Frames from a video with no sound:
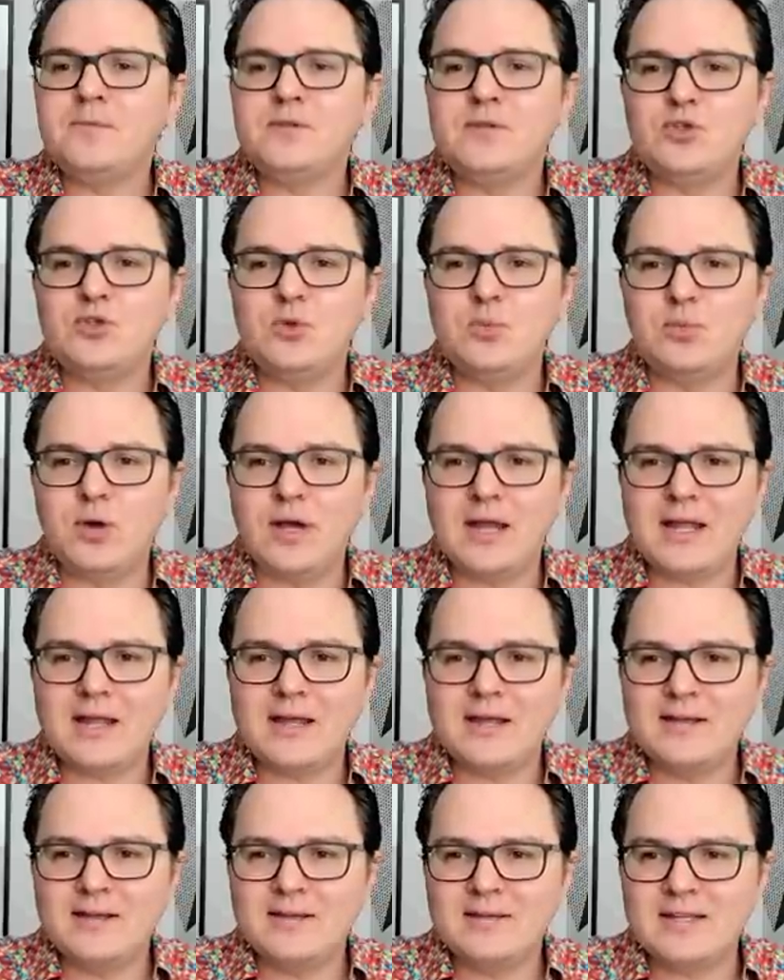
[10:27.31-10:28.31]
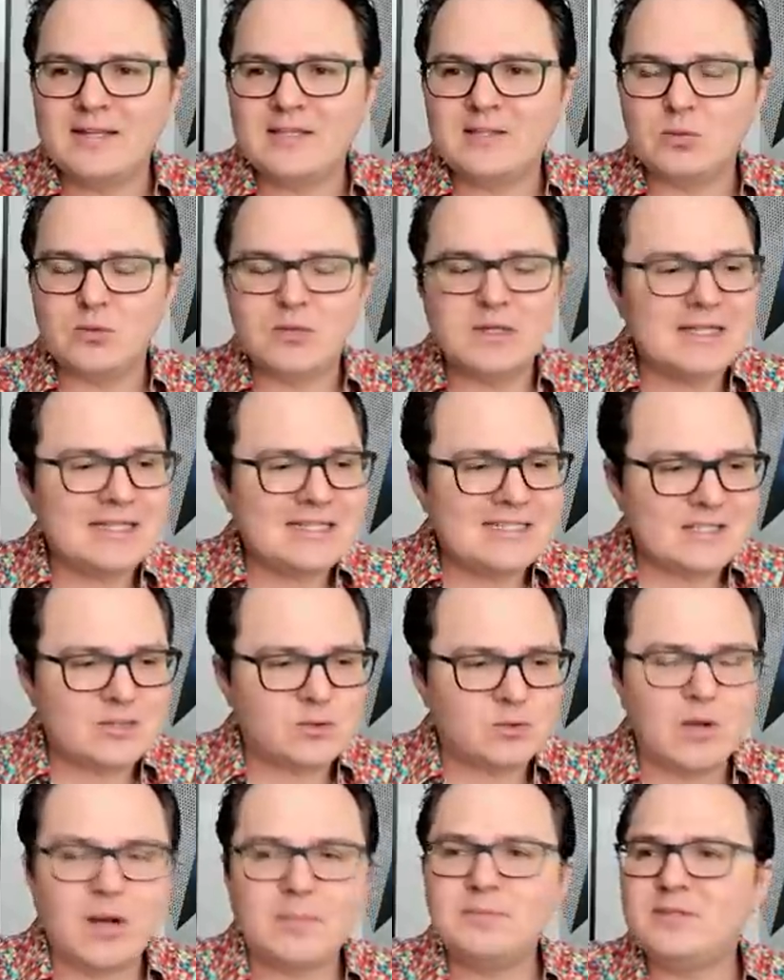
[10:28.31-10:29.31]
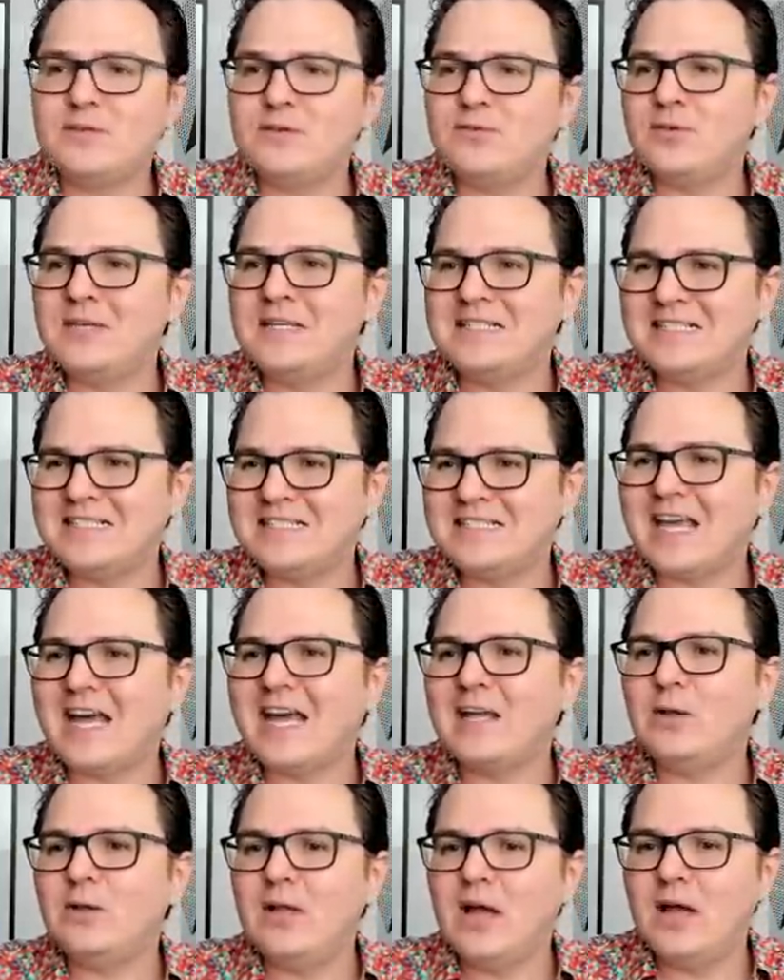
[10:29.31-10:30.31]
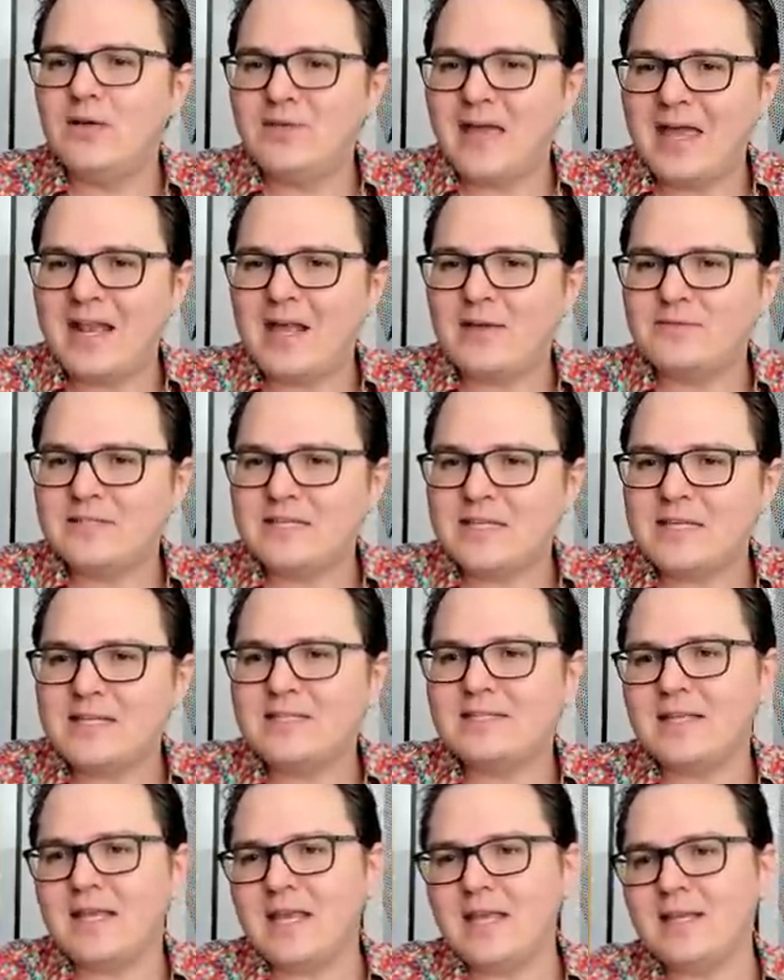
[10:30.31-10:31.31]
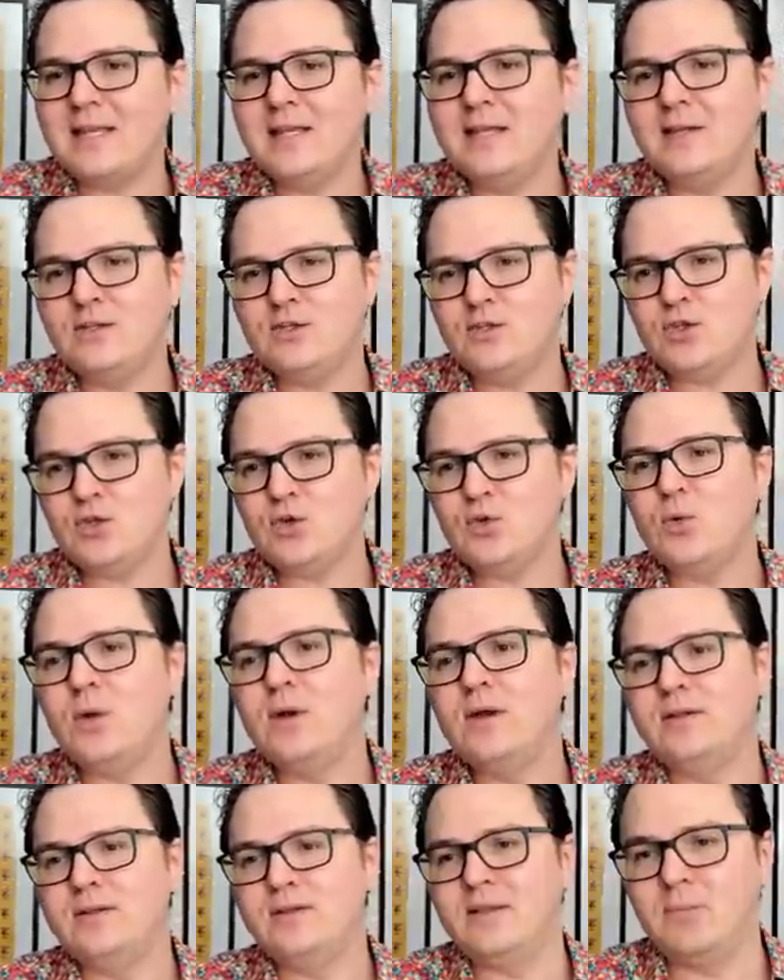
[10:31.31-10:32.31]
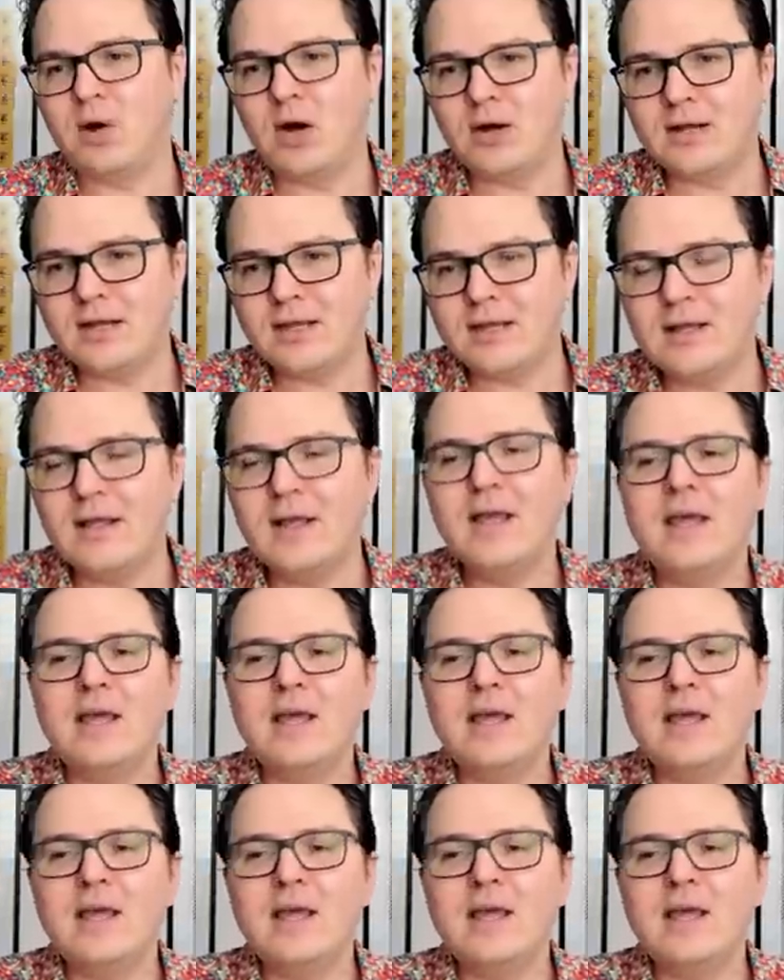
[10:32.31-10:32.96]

to bring these really disruptive style of NFTs into the market.